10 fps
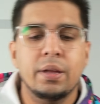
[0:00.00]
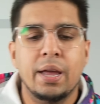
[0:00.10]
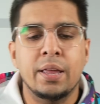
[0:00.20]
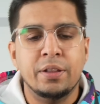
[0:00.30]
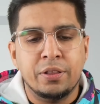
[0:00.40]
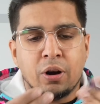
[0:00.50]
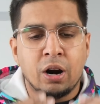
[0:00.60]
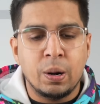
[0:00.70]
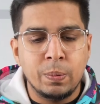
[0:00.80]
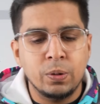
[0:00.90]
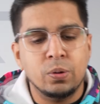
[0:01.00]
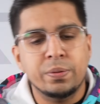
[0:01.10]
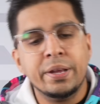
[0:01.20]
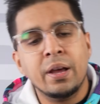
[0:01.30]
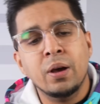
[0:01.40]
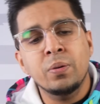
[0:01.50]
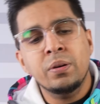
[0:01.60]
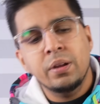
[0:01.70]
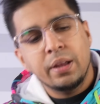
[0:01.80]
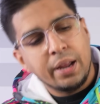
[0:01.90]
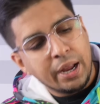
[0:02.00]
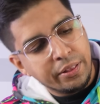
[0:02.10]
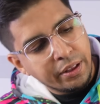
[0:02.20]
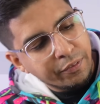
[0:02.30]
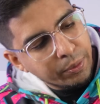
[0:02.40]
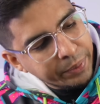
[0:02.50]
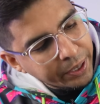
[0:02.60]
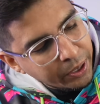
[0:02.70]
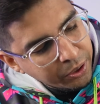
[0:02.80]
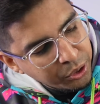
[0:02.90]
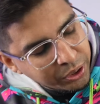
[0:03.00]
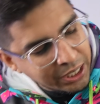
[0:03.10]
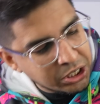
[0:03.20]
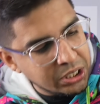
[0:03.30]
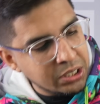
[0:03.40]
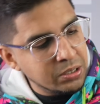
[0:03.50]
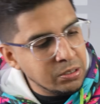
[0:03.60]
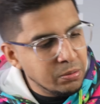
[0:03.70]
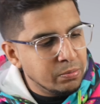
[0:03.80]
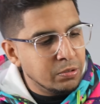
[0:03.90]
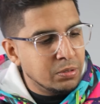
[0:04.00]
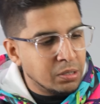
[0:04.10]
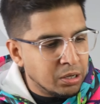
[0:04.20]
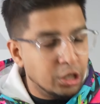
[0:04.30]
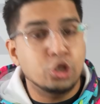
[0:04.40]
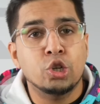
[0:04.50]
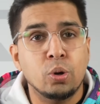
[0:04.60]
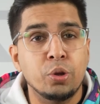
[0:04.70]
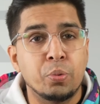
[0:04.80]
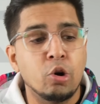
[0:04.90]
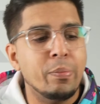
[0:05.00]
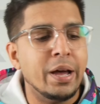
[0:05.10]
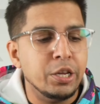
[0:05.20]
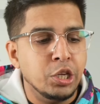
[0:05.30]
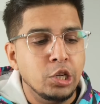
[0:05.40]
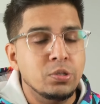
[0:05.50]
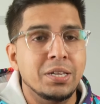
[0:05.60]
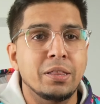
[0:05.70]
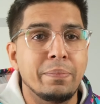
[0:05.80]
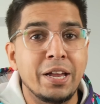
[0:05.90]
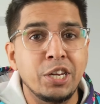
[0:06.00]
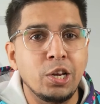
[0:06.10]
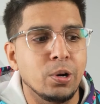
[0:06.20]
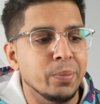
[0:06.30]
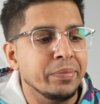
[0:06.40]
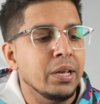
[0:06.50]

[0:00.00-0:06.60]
and then the arm will go down, and then from there you can actually control the robot using the menu.